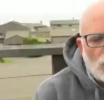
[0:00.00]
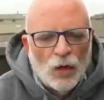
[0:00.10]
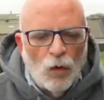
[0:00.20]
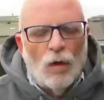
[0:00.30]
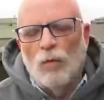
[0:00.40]

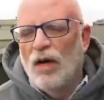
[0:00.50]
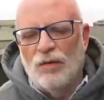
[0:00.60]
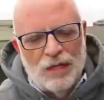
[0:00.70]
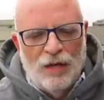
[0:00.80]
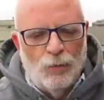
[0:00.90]
Cool.
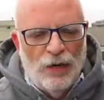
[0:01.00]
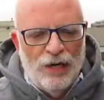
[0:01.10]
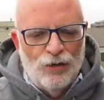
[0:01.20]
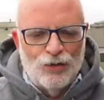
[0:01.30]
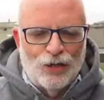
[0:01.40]
Well,
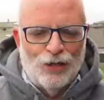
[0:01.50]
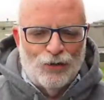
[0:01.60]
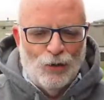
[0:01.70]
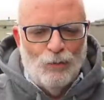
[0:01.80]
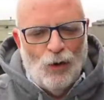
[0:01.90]
we use
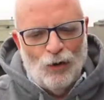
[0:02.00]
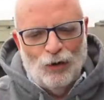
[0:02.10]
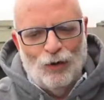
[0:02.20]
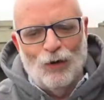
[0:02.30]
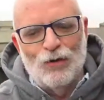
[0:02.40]
the term
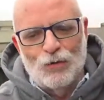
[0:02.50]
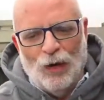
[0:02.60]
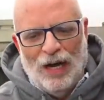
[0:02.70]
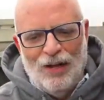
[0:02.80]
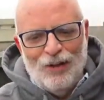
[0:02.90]
partner as
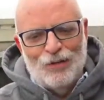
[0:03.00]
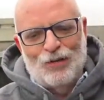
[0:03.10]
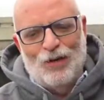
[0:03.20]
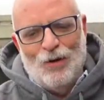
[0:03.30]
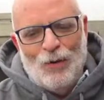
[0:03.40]
well,
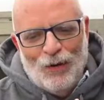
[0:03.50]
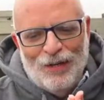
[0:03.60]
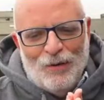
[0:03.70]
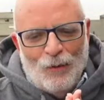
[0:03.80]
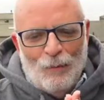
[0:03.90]

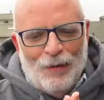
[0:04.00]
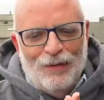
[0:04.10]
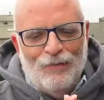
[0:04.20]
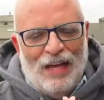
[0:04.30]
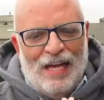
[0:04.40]
so we're a
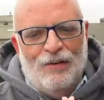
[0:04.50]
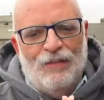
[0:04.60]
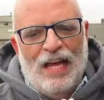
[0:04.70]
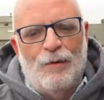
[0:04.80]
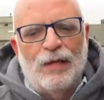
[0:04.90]
big fan
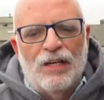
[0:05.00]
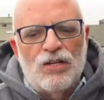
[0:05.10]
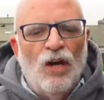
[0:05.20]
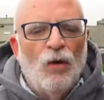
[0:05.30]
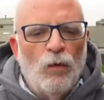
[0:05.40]
of that
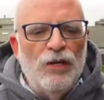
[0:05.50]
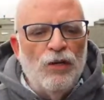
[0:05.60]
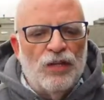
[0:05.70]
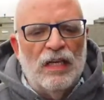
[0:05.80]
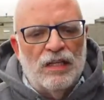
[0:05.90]
because we
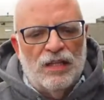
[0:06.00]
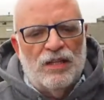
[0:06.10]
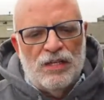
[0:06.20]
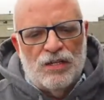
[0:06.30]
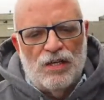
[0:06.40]
do think
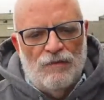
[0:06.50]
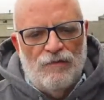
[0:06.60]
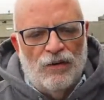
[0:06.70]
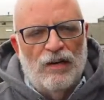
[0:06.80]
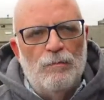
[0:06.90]
that this is
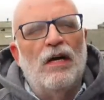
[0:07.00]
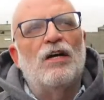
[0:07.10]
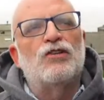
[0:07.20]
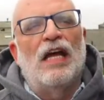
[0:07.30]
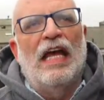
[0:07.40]
very
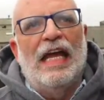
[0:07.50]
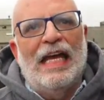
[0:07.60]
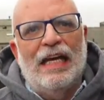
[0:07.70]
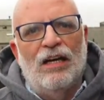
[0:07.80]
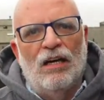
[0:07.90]
much
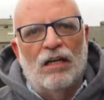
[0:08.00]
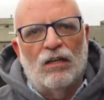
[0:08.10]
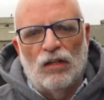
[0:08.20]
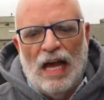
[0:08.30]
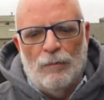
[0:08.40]

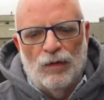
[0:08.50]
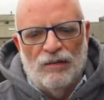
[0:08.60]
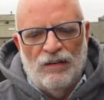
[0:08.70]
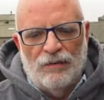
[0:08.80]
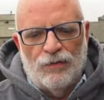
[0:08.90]
a
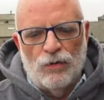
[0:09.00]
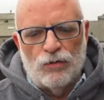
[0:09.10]
collaborative effort